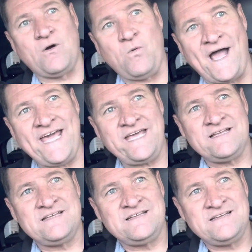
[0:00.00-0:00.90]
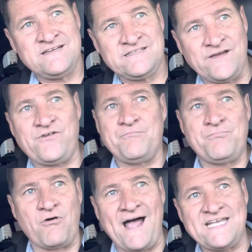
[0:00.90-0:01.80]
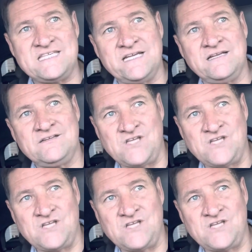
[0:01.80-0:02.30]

way, different pricing.